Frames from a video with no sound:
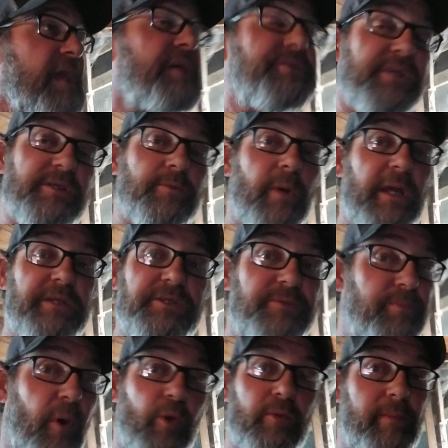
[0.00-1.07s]
easiest way,
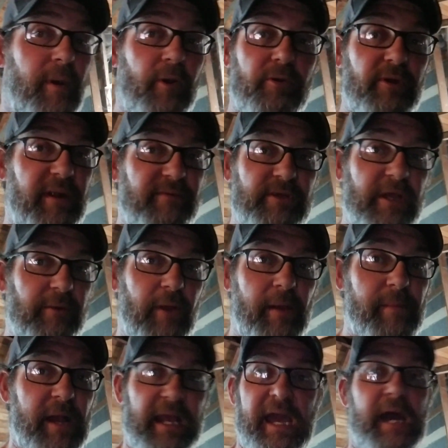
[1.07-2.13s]
just pull the motor and everything
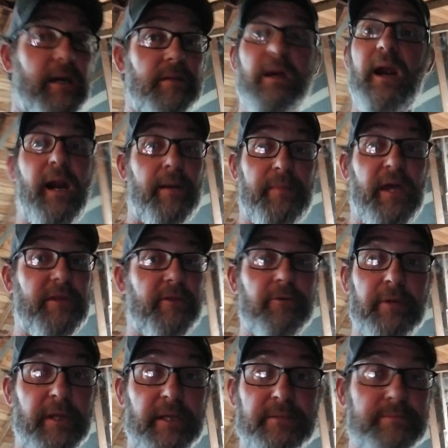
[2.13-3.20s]
right back out. I'm not
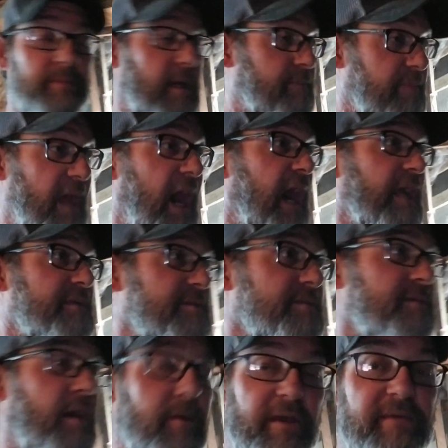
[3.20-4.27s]
doing it. I'm not.
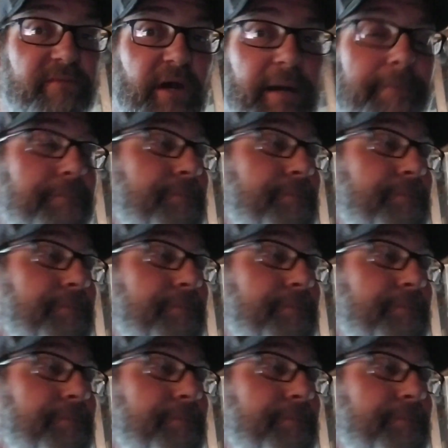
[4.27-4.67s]
I'll give up.